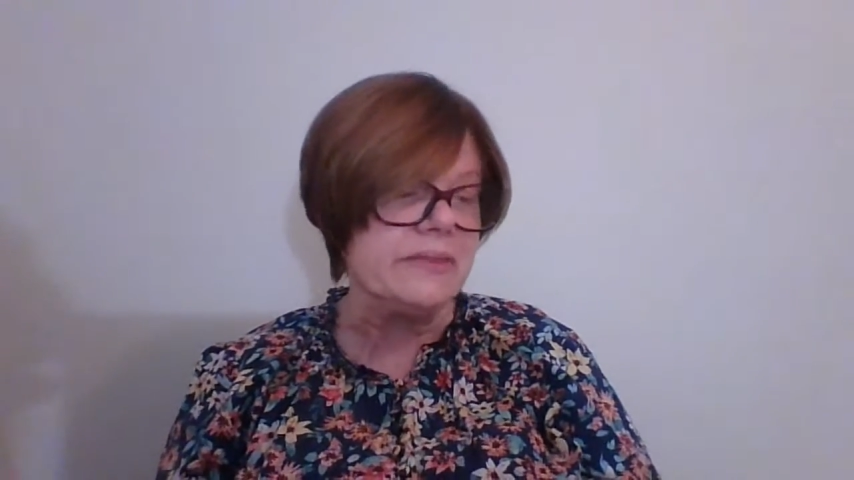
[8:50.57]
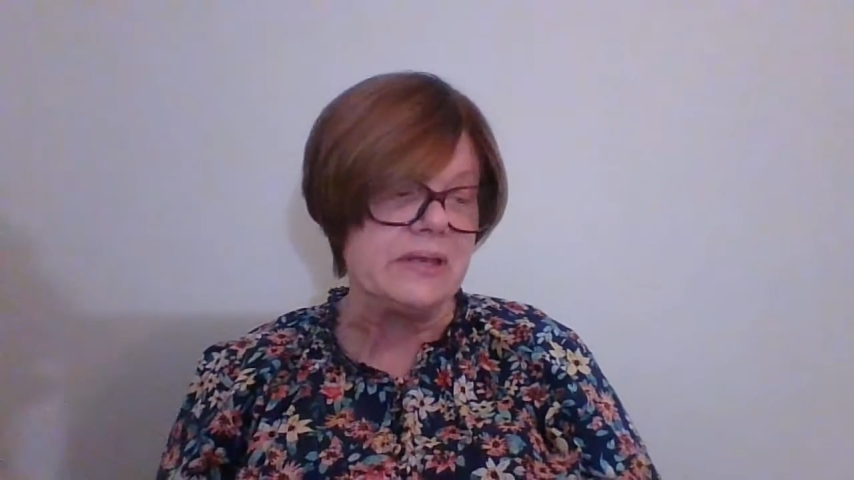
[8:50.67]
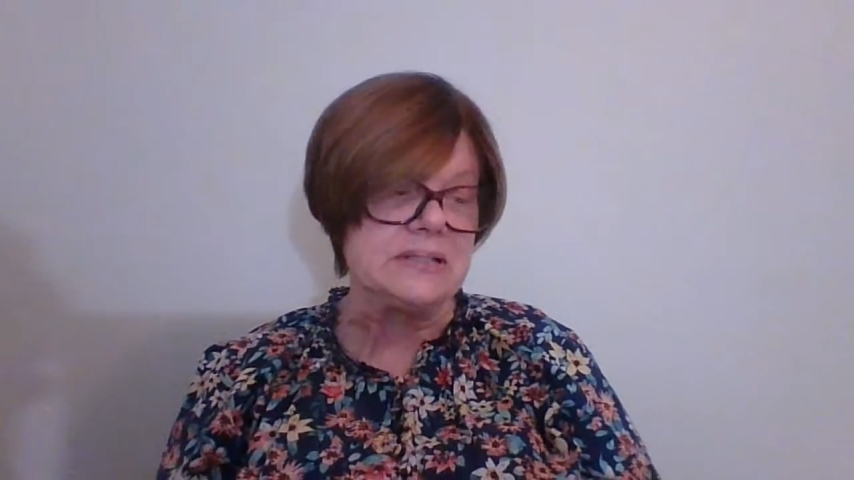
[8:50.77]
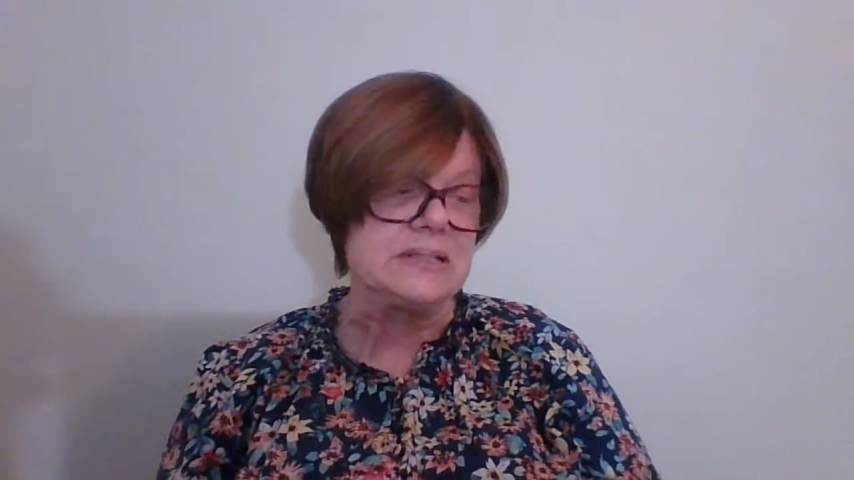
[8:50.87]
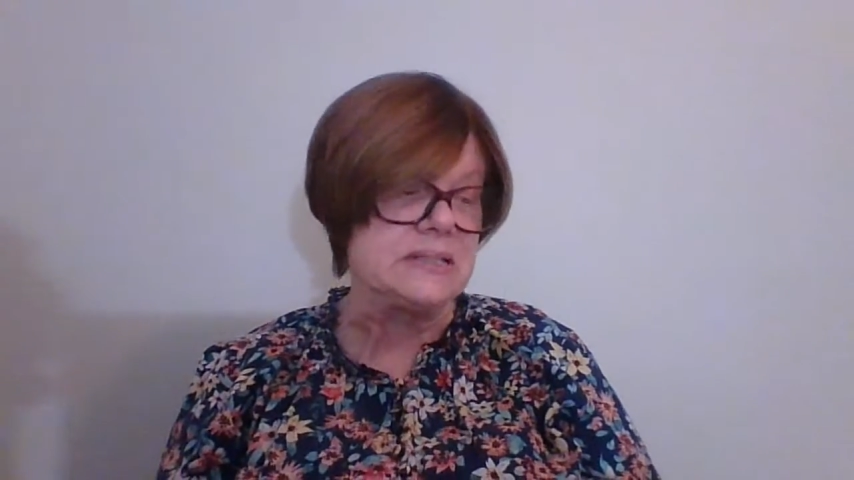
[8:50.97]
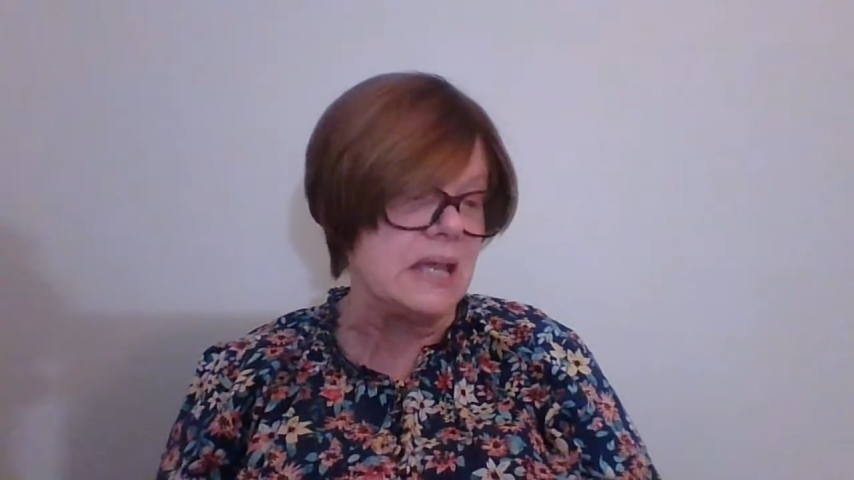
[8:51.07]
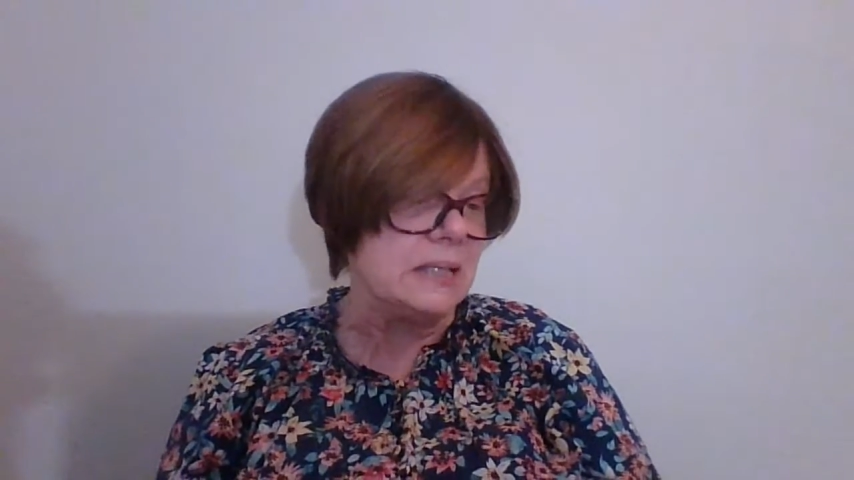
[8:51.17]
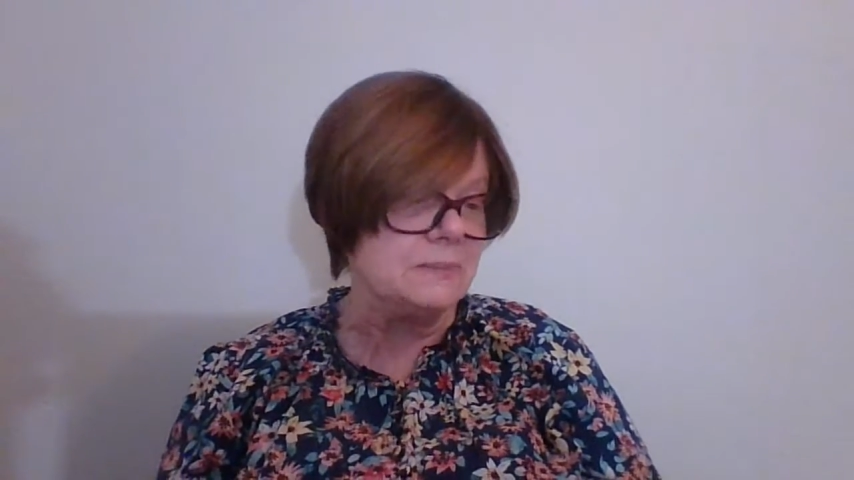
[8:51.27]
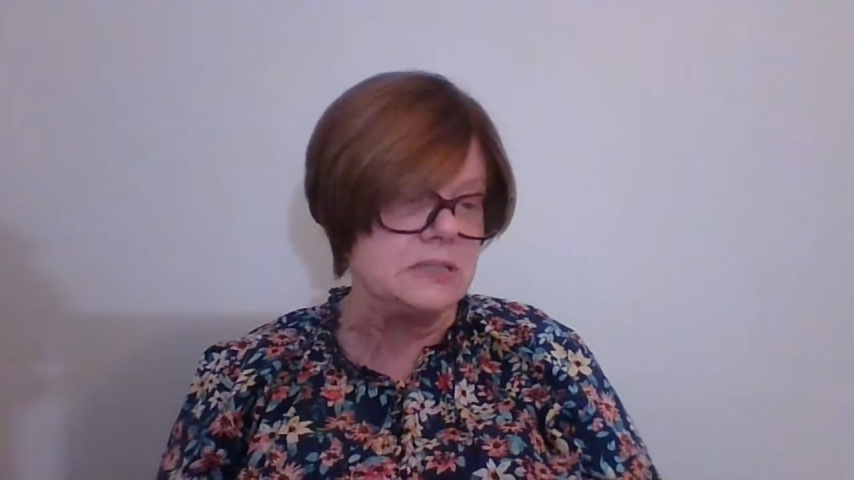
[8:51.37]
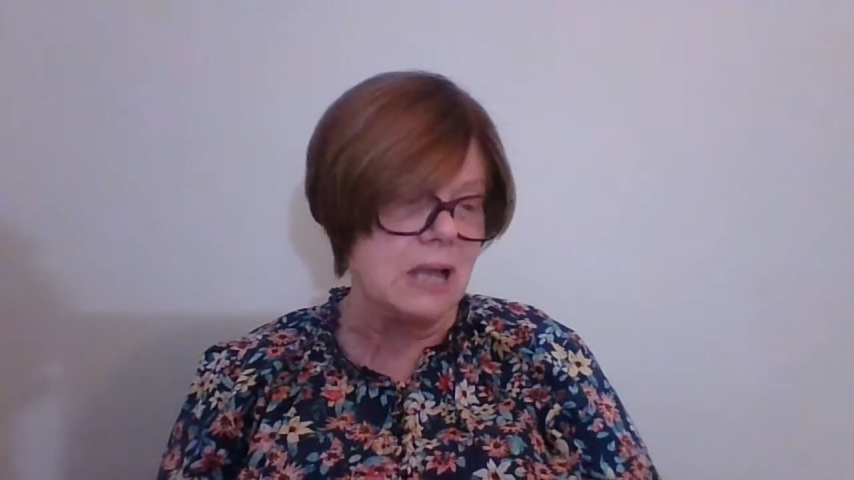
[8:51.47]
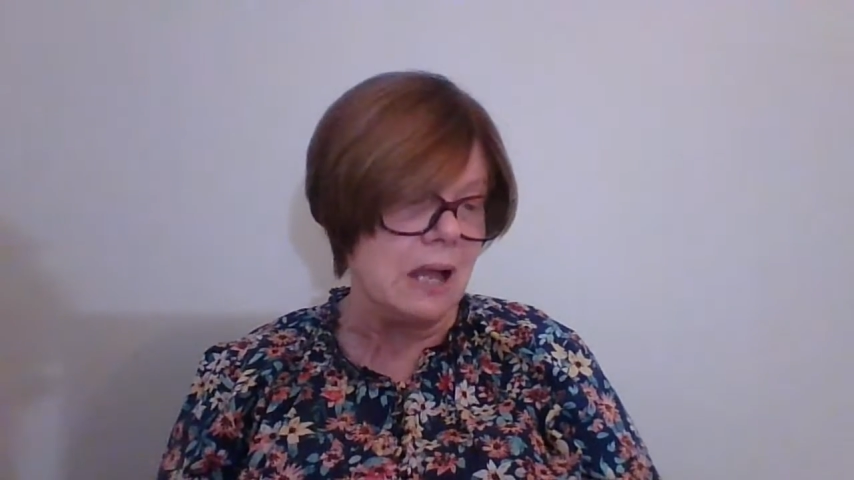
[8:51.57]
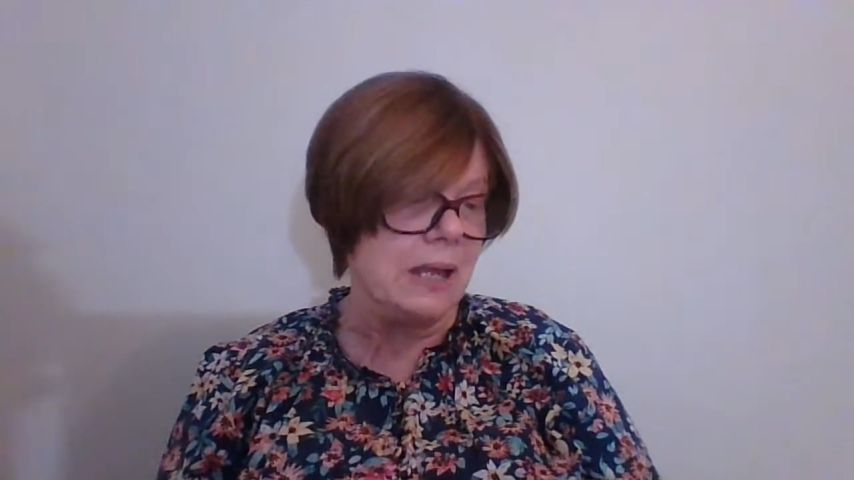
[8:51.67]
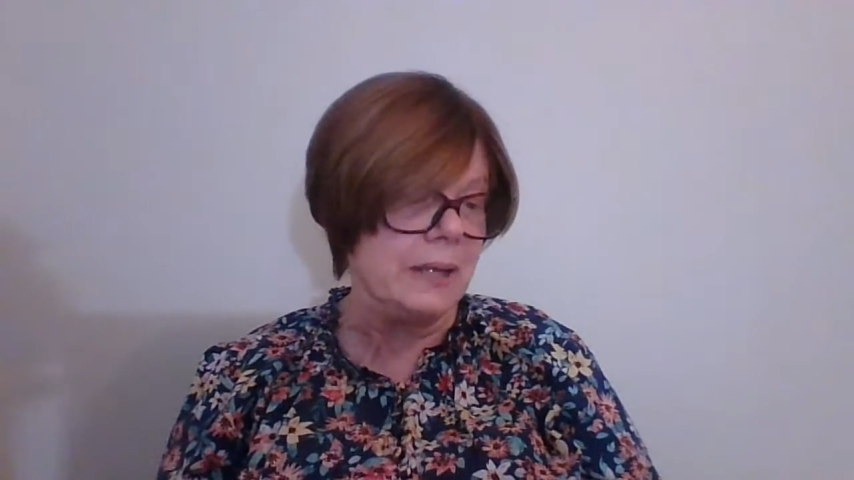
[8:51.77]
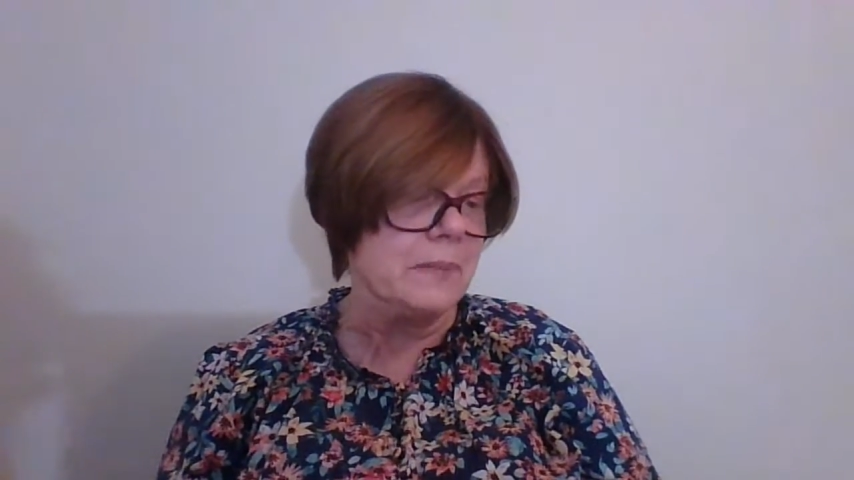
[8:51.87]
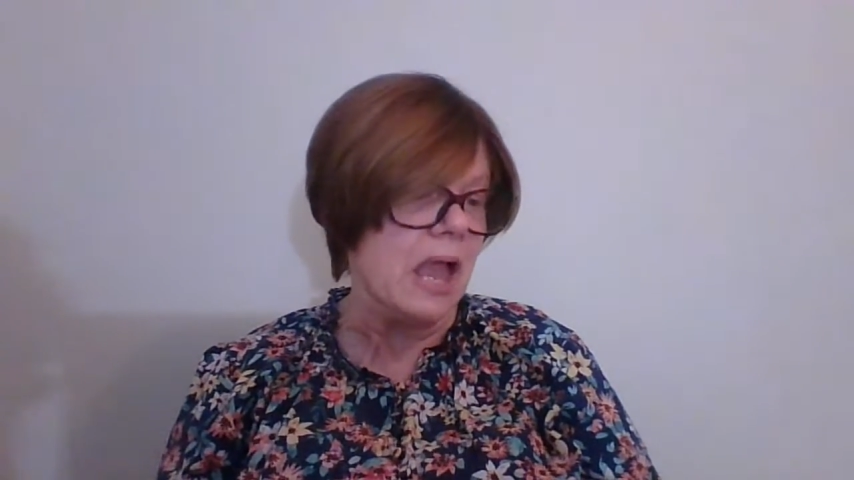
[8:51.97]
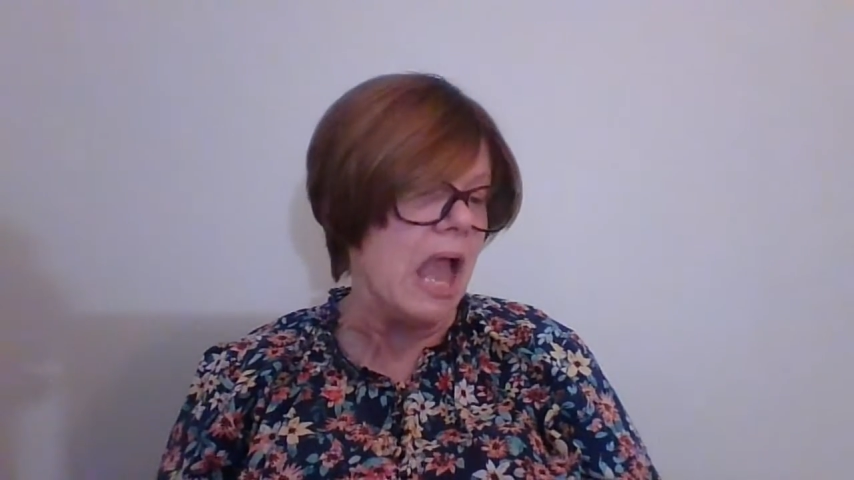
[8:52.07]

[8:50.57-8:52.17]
the same time